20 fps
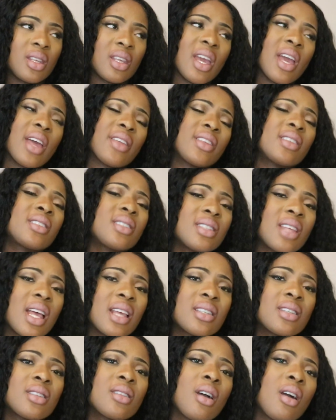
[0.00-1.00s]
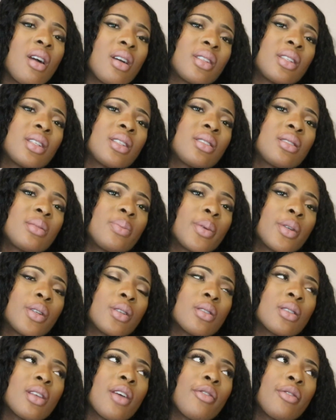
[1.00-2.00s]
yeah, this is actually the hardest,
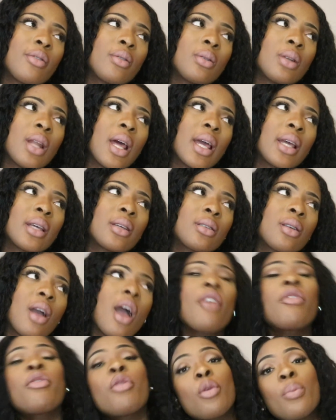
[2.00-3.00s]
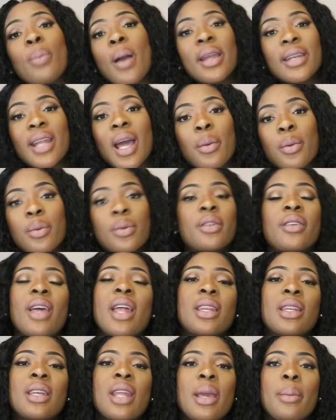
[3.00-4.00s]
because I thought by now we would
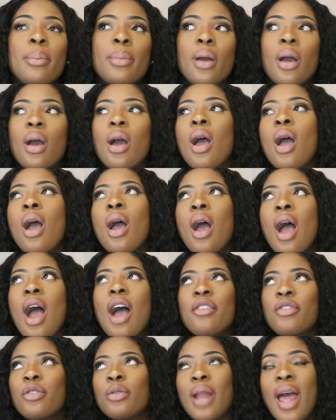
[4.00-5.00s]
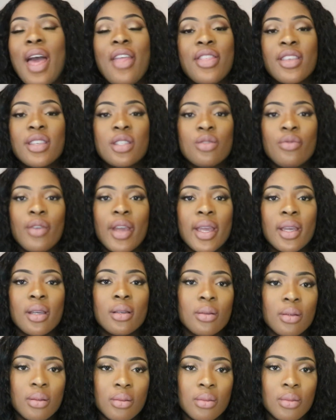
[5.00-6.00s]
have had a name, but I feel like at this rate
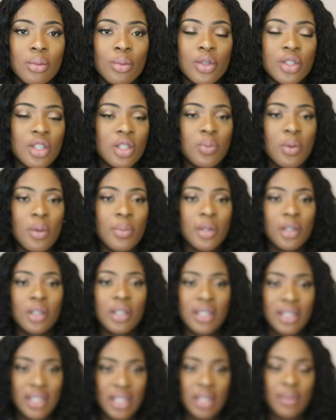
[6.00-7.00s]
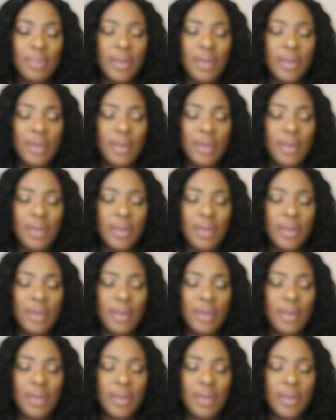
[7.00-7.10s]
we're just probably gonna see